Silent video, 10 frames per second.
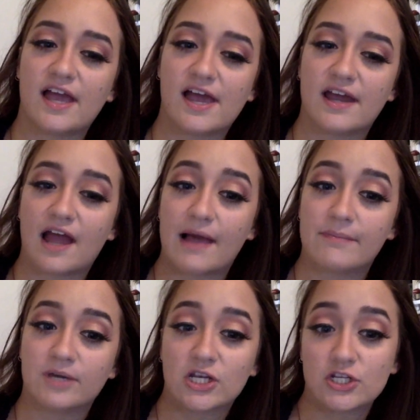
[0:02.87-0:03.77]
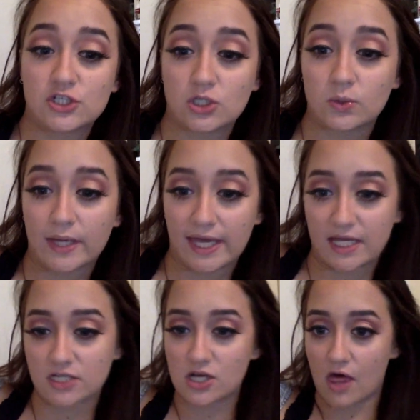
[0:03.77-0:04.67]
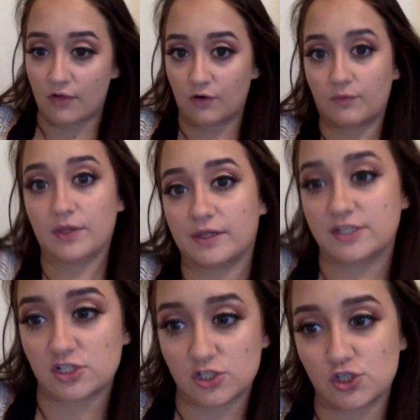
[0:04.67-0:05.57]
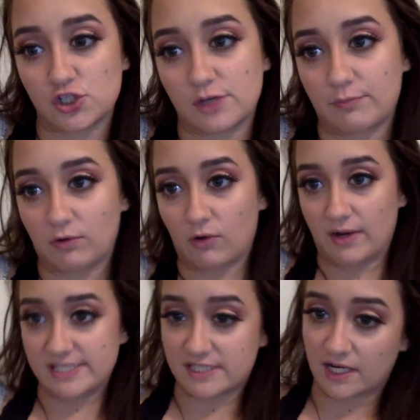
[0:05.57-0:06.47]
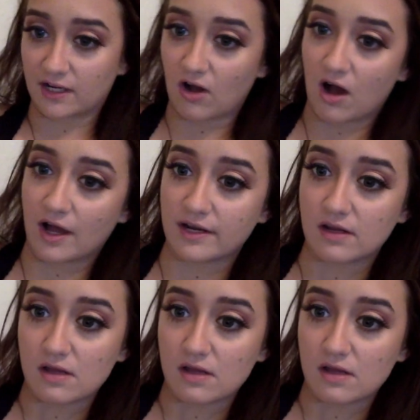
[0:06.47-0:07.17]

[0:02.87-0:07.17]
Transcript: and I'm gonna do another relationship request that I got.